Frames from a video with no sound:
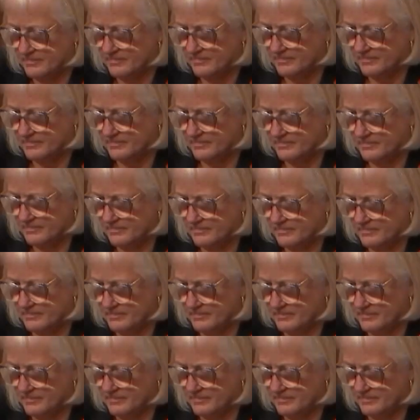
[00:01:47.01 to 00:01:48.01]

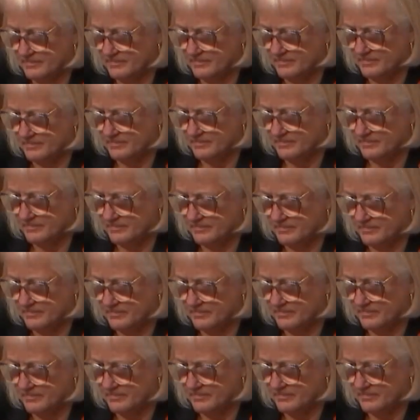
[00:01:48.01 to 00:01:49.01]

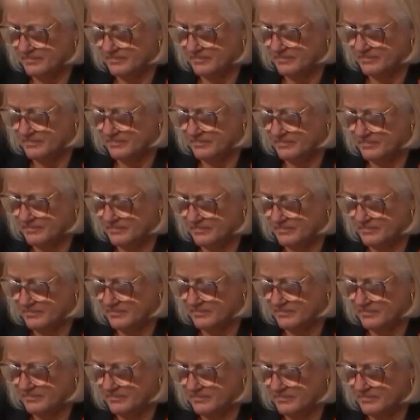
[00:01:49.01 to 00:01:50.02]

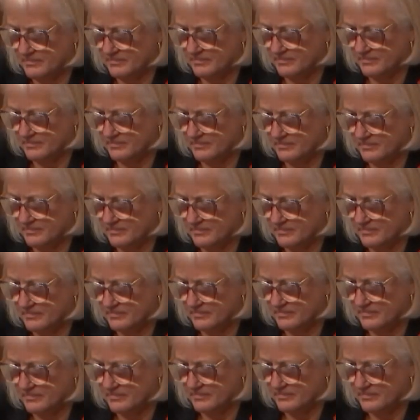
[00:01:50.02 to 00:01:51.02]
(silent)